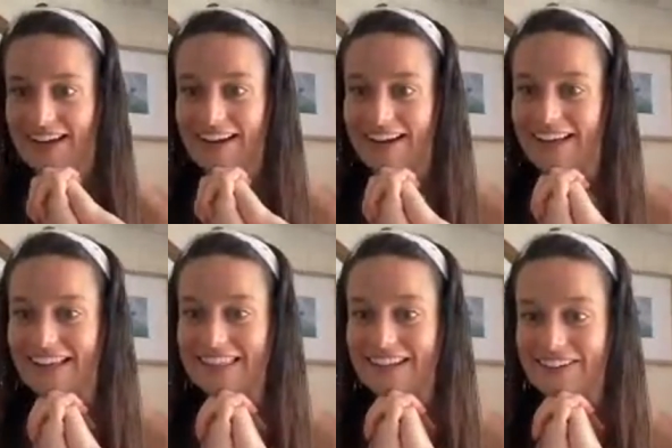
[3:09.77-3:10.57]

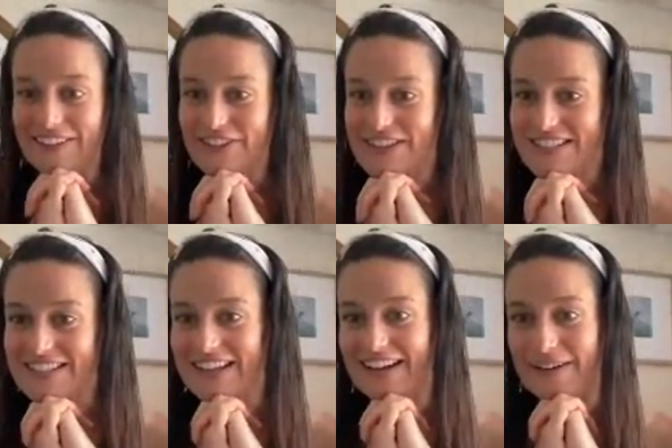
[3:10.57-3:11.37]
Hello, Lucas in the
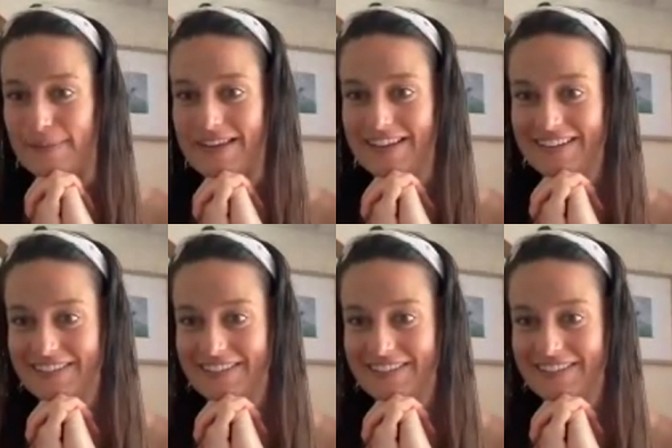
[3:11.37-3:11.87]
Caribbean.